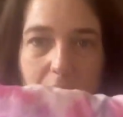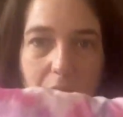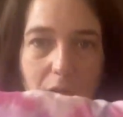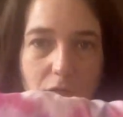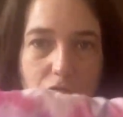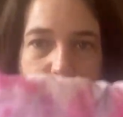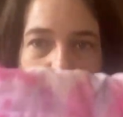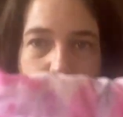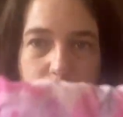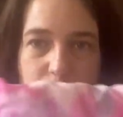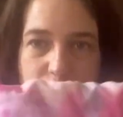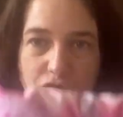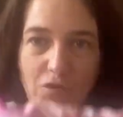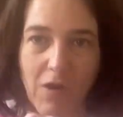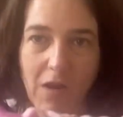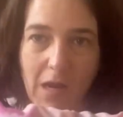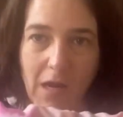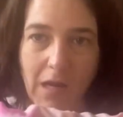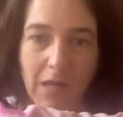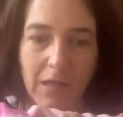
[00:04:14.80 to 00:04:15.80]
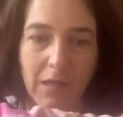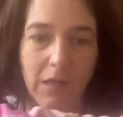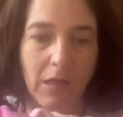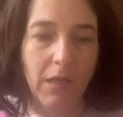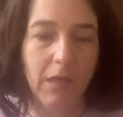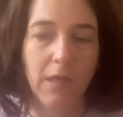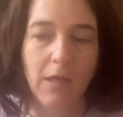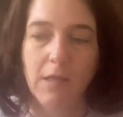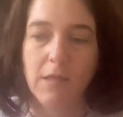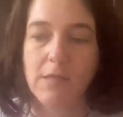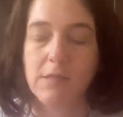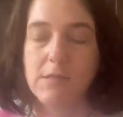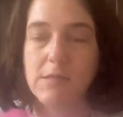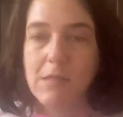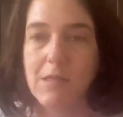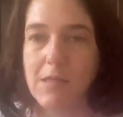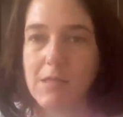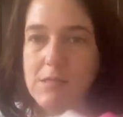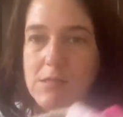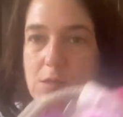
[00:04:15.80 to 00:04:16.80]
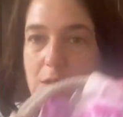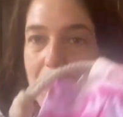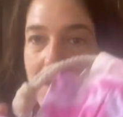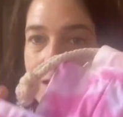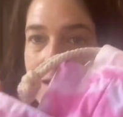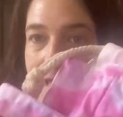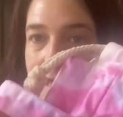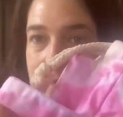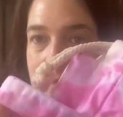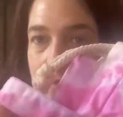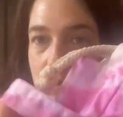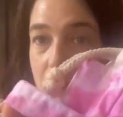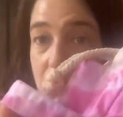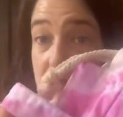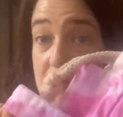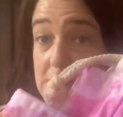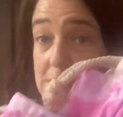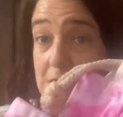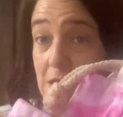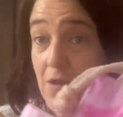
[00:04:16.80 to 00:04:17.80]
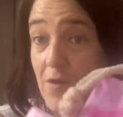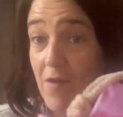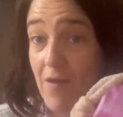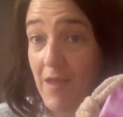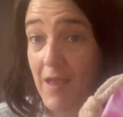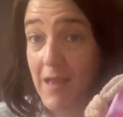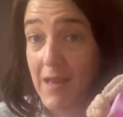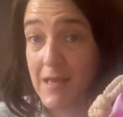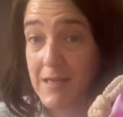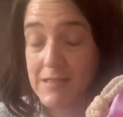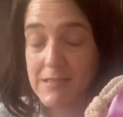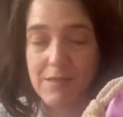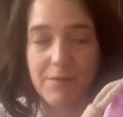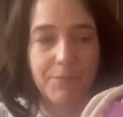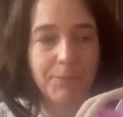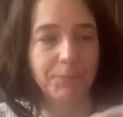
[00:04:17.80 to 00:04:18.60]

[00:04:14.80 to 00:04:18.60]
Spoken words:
drawstring. It's got a little handle on the side.